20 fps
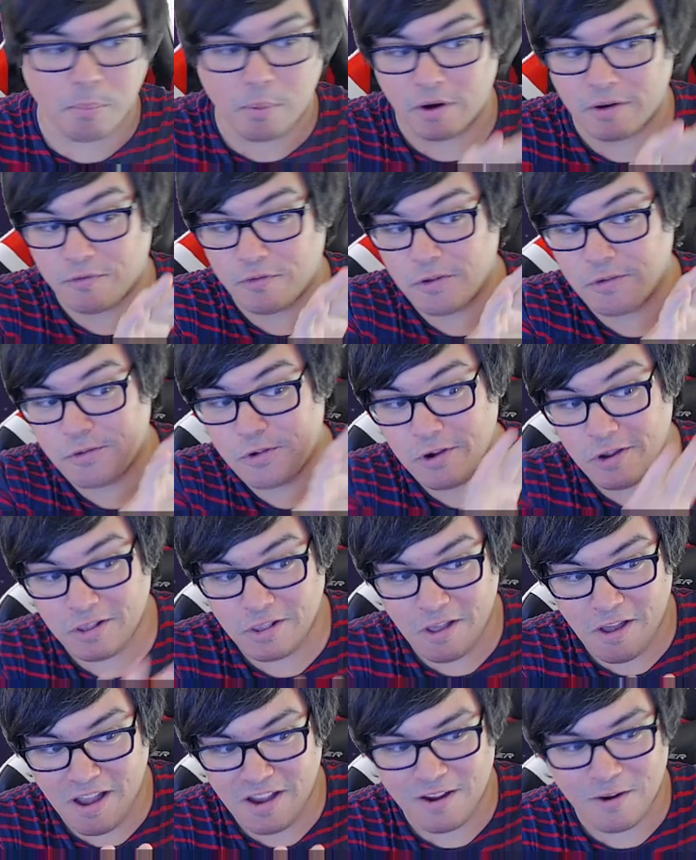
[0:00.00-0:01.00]
But if you have
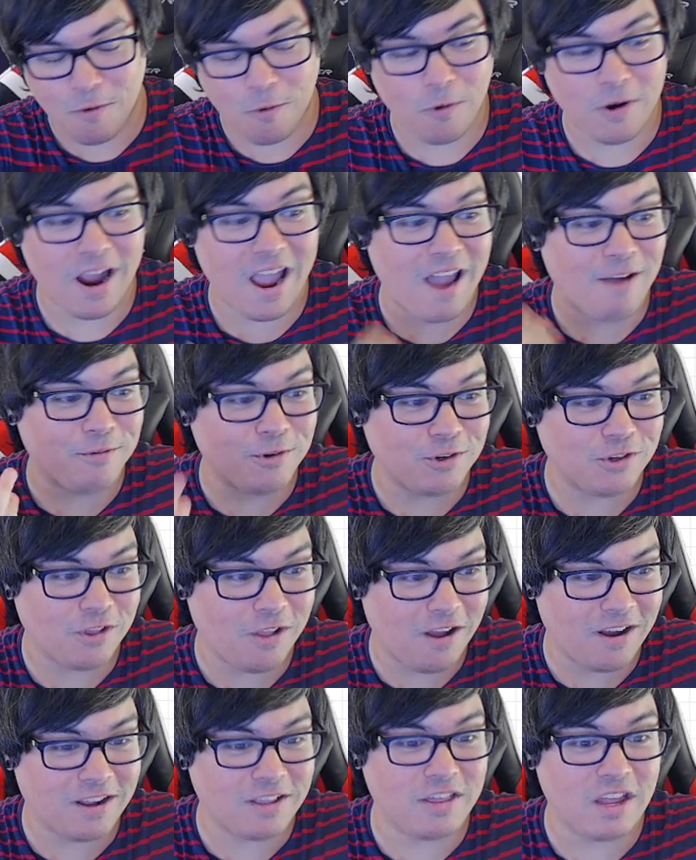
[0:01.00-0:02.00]
good luck or average
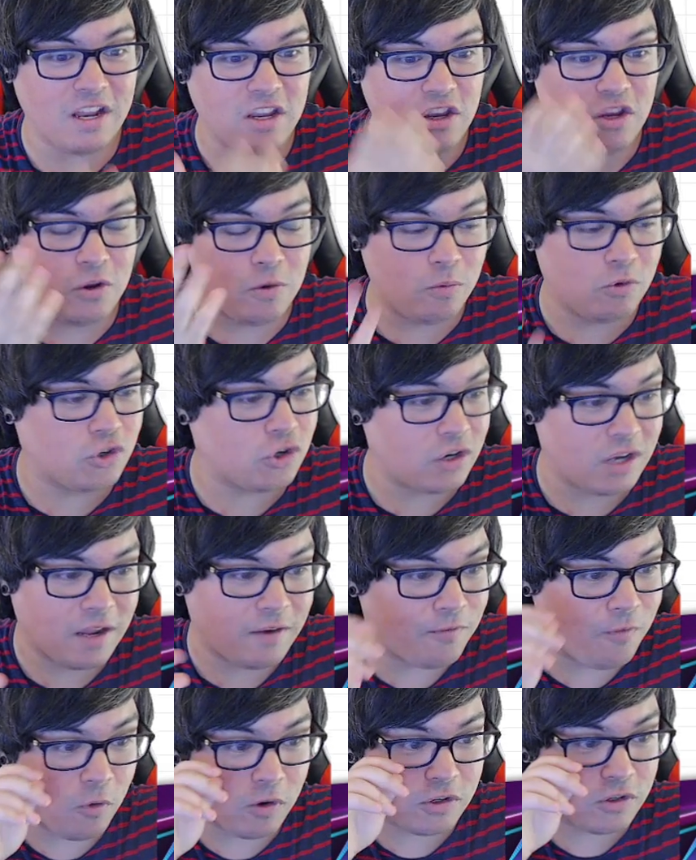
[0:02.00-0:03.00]
luck, then you should
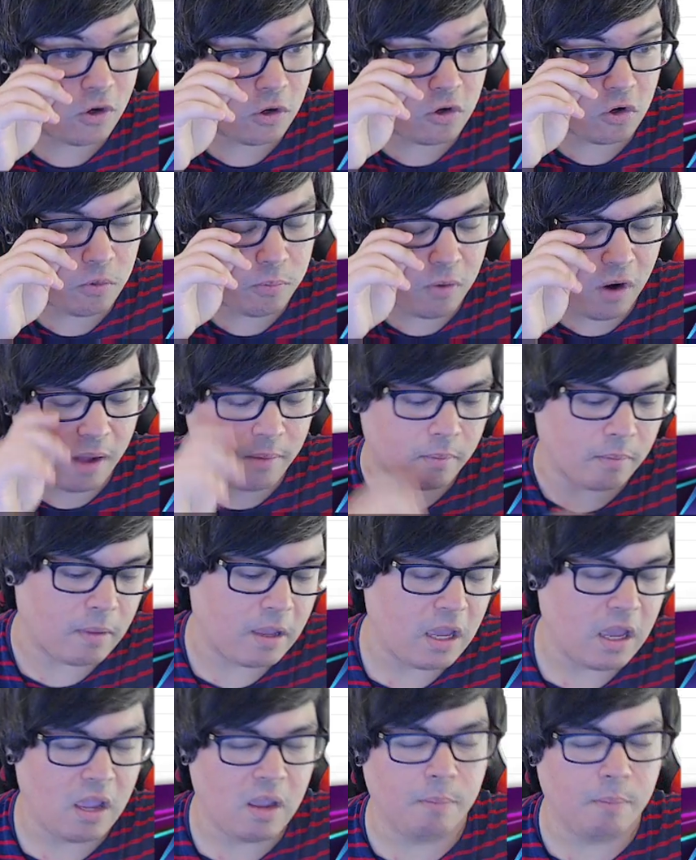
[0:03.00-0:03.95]
hit four star no problem.